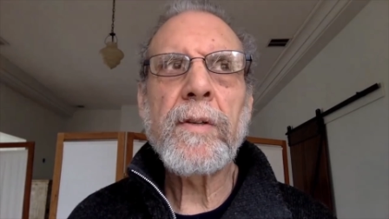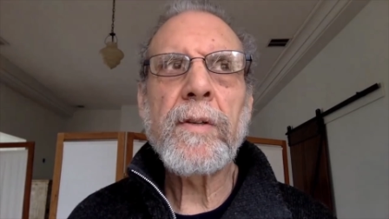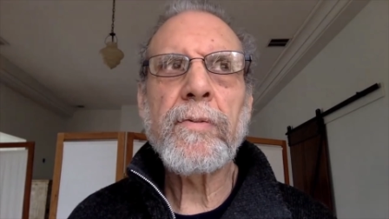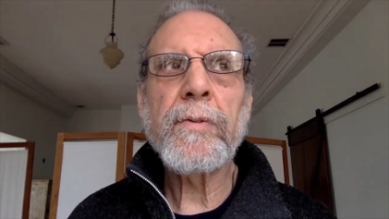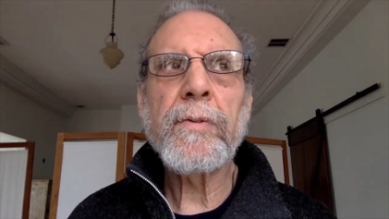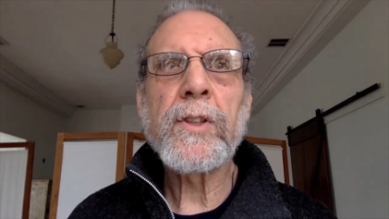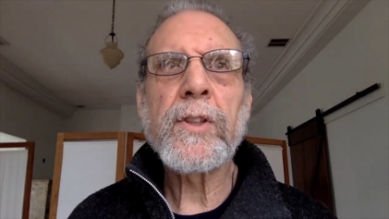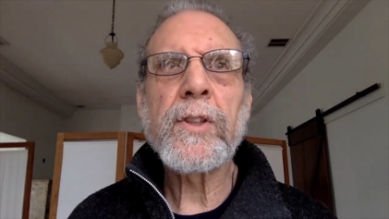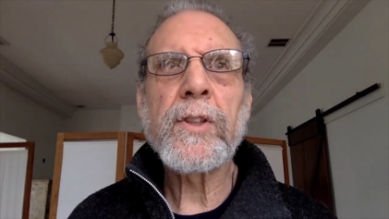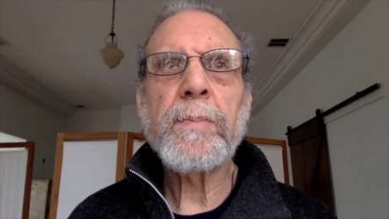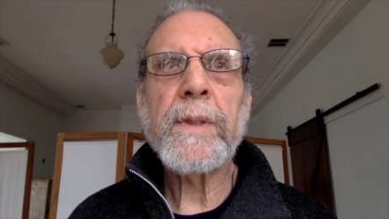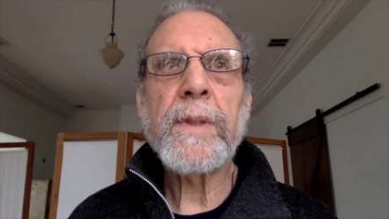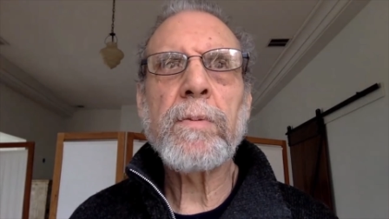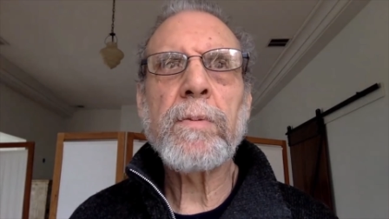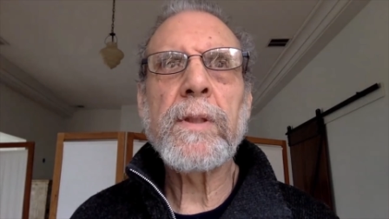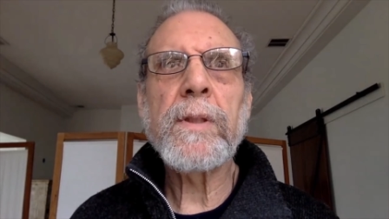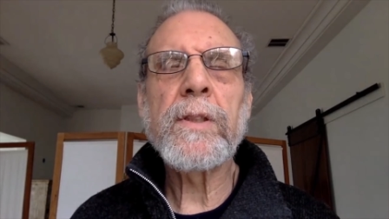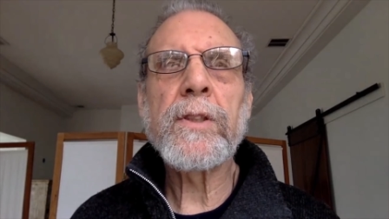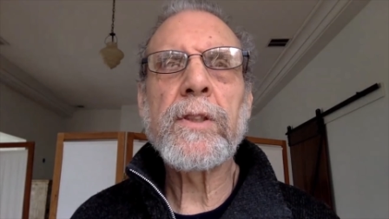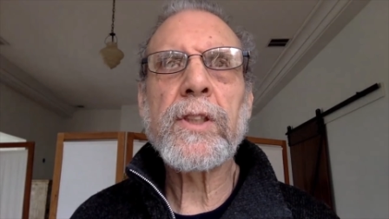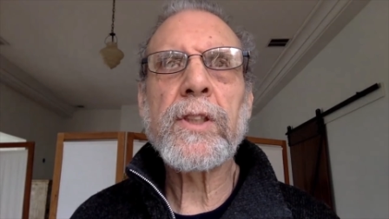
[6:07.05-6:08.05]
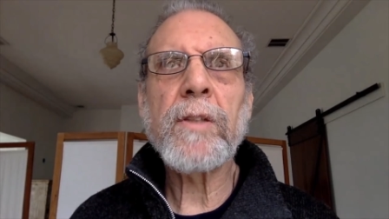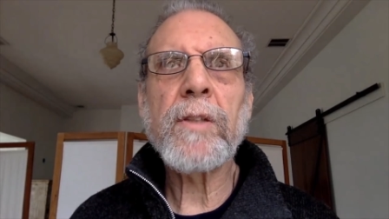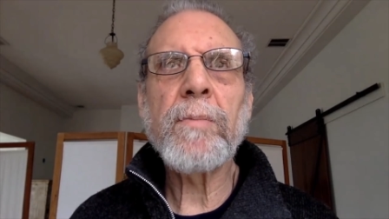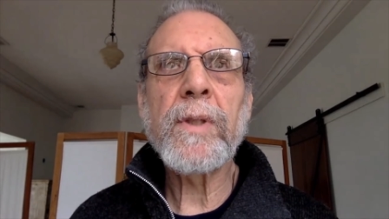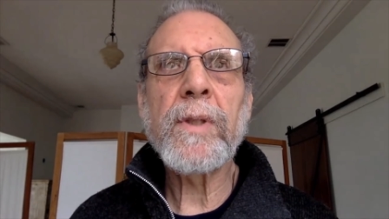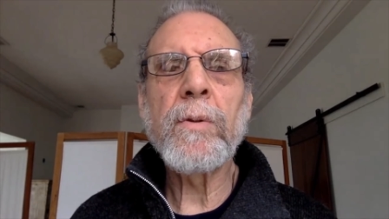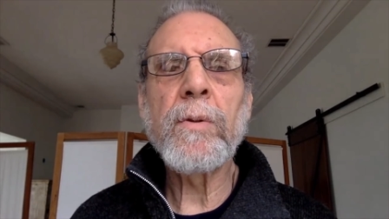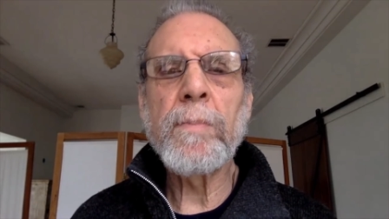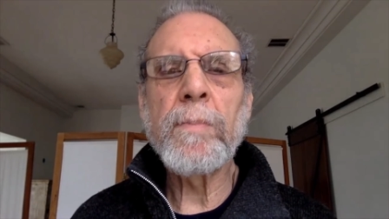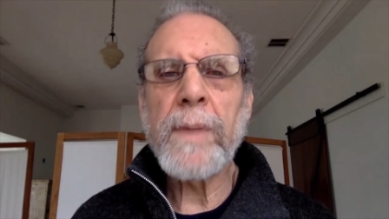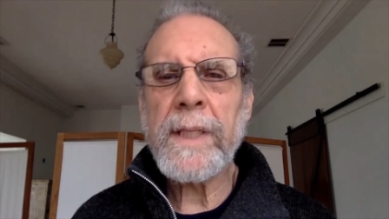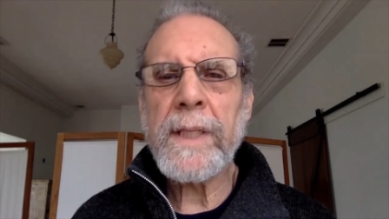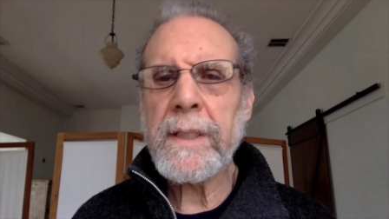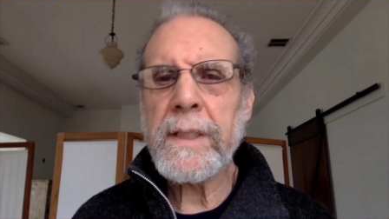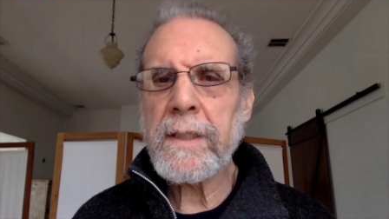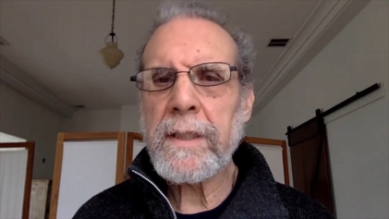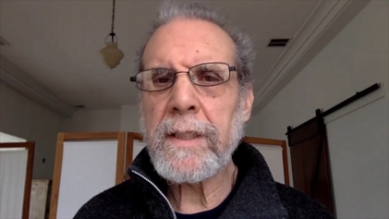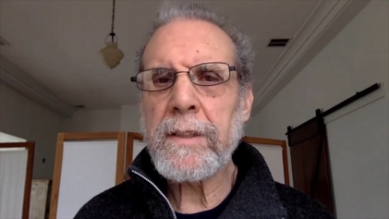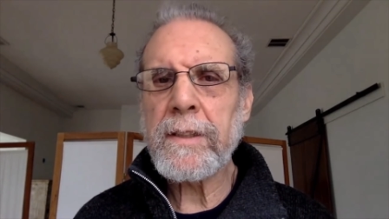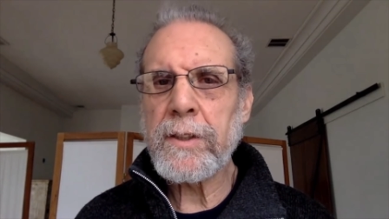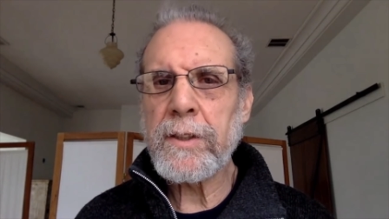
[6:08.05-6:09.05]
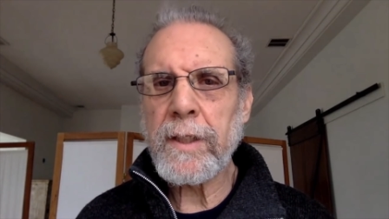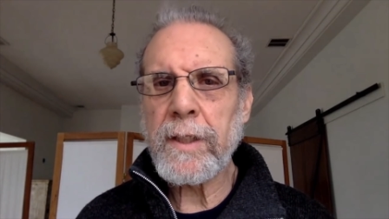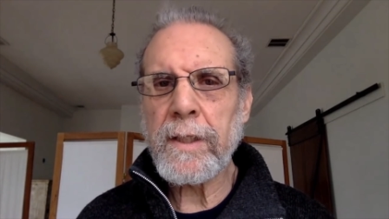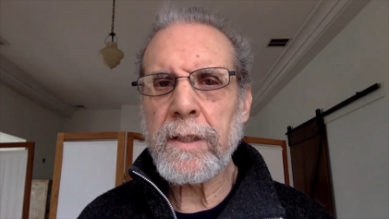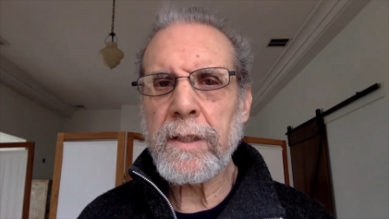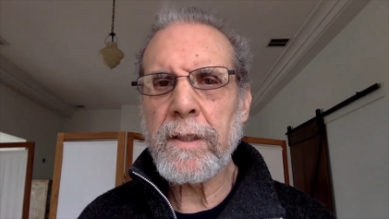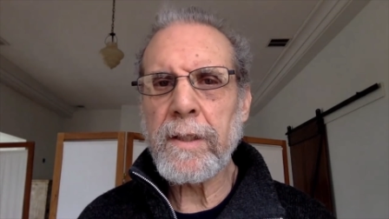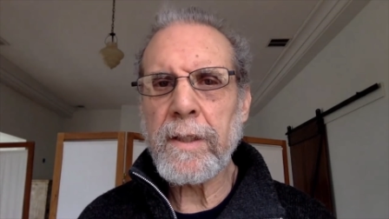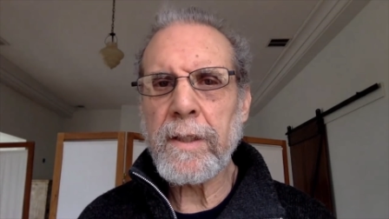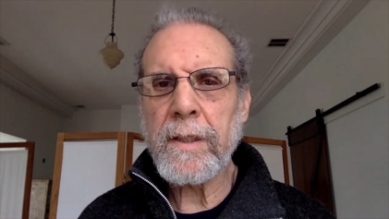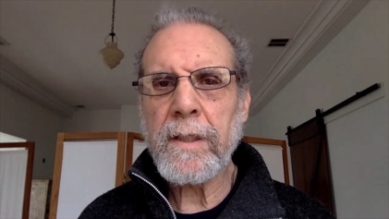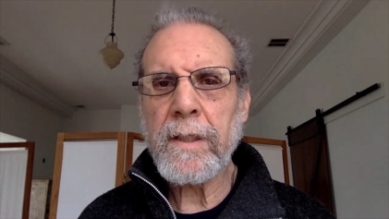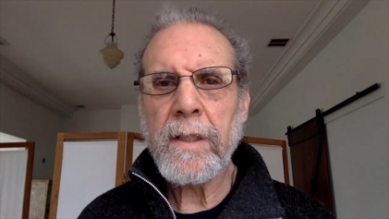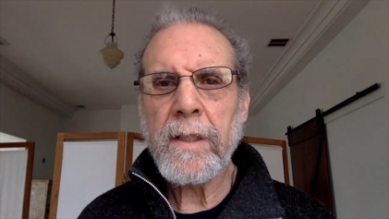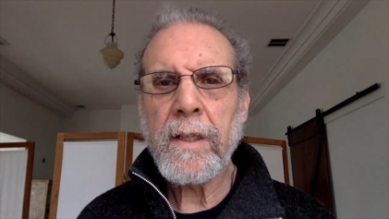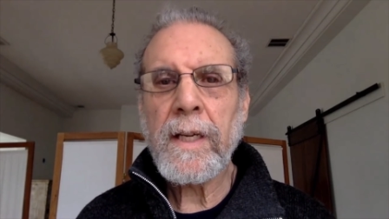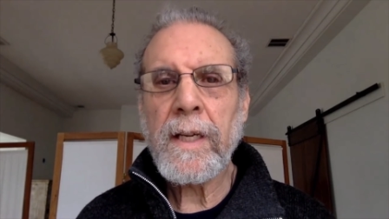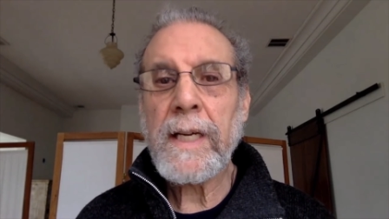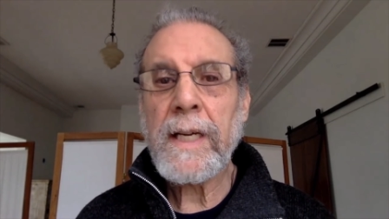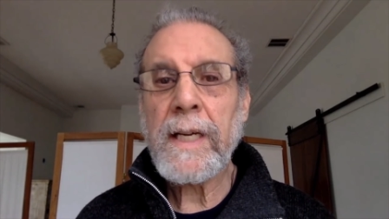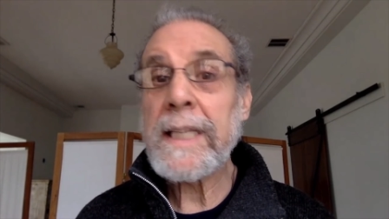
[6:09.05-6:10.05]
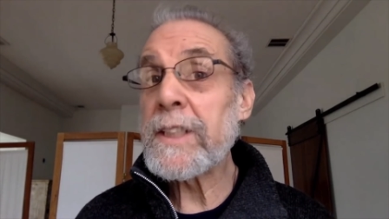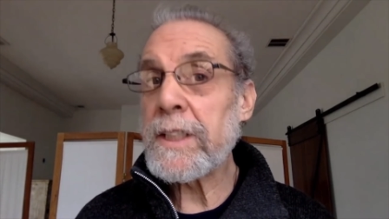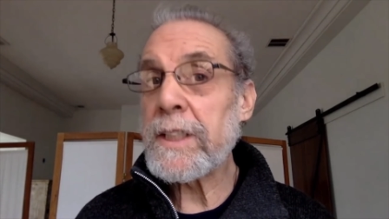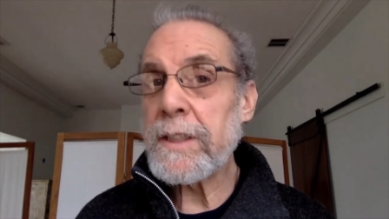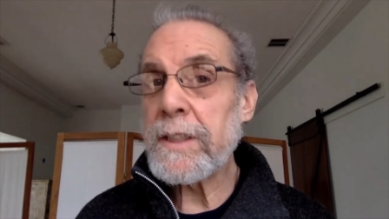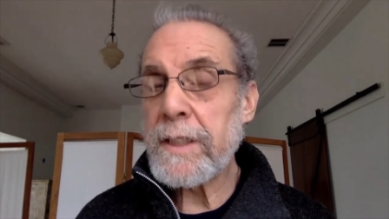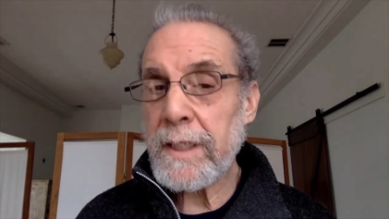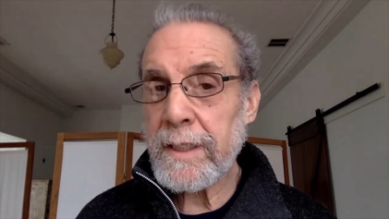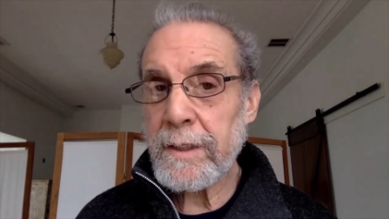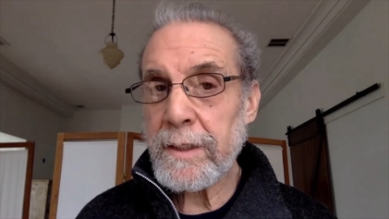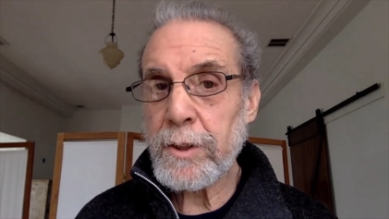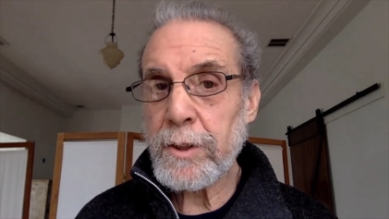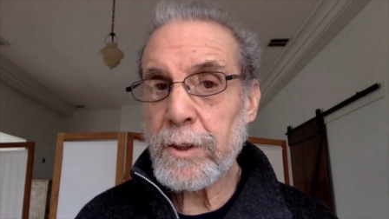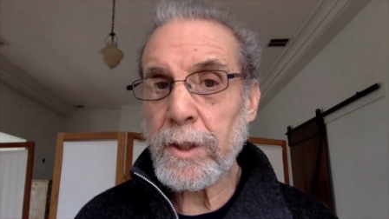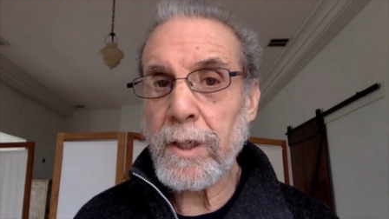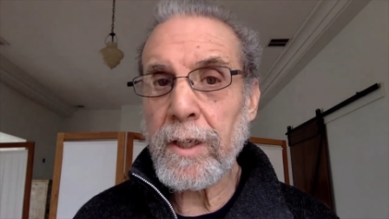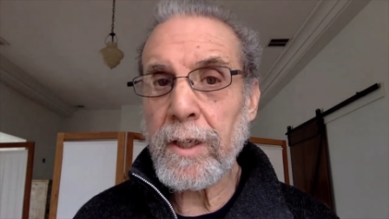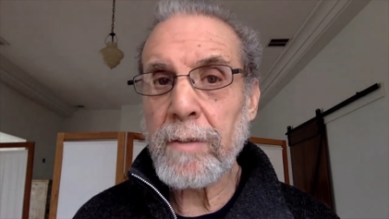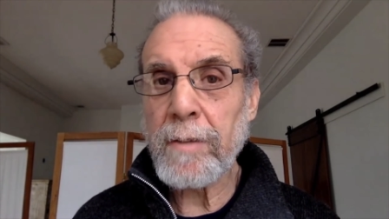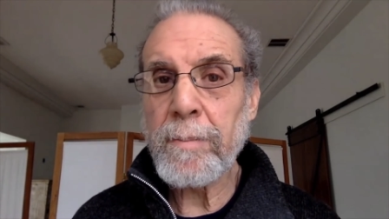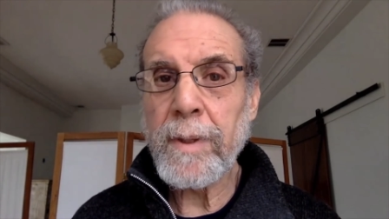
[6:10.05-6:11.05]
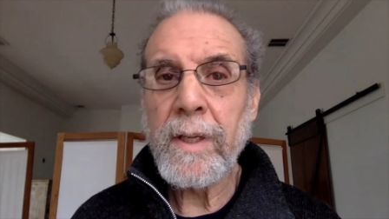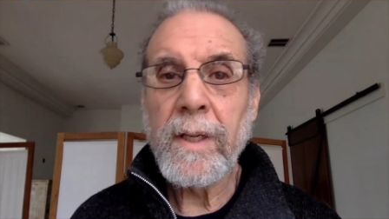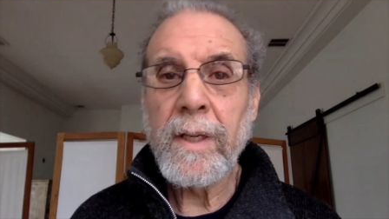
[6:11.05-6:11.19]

difference between someone who meditates daily, has a day job,